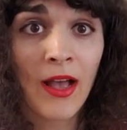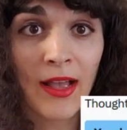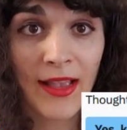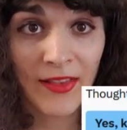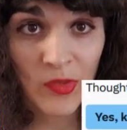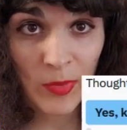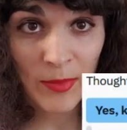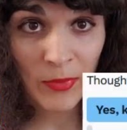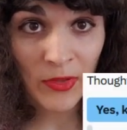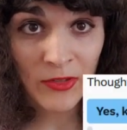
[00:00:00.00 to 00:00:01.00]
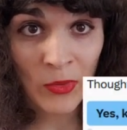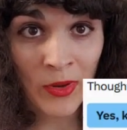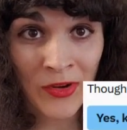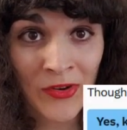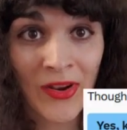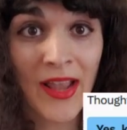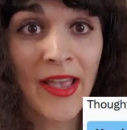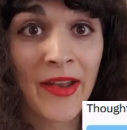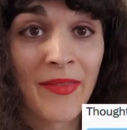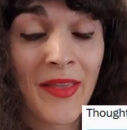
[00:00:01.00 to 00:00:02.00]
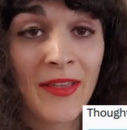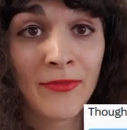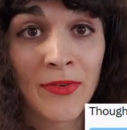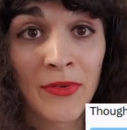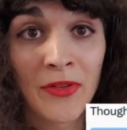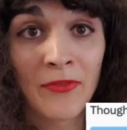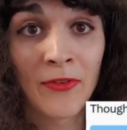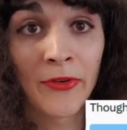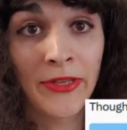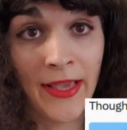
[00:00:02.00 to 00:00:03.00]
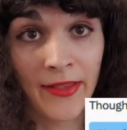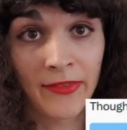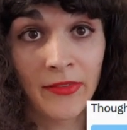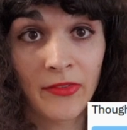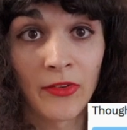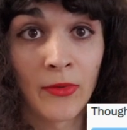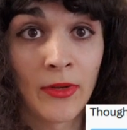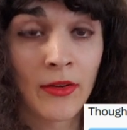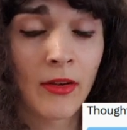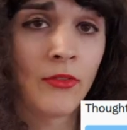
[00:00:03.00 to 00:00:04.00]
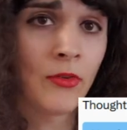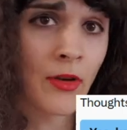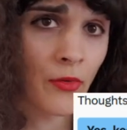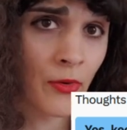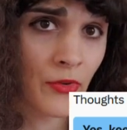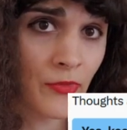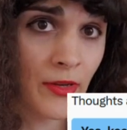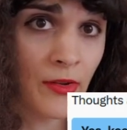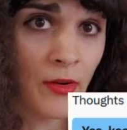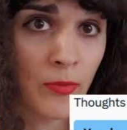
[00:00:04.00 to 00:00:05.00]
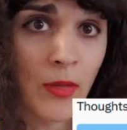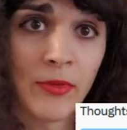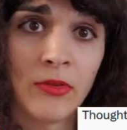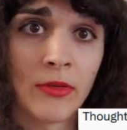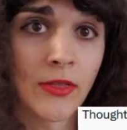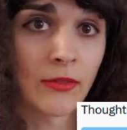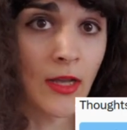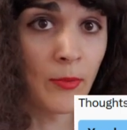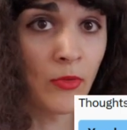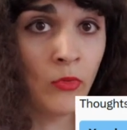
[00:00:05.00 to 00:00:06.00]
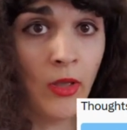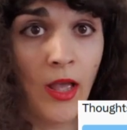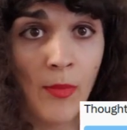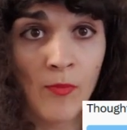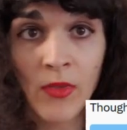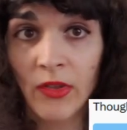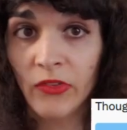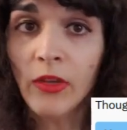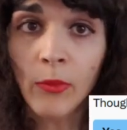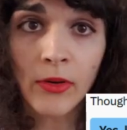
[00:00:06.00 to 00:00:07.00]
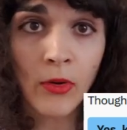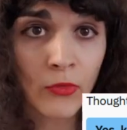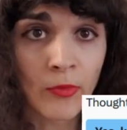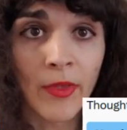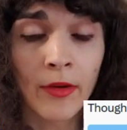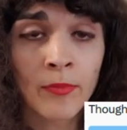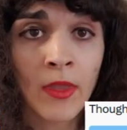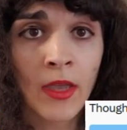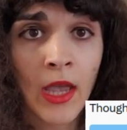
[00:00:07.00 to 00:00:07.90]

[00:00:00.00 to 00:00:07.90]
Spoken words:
I asked the people on Twitter, and they voted for yes. So we are going to do another horse video. I'll probably do another couple, see where it goes from there.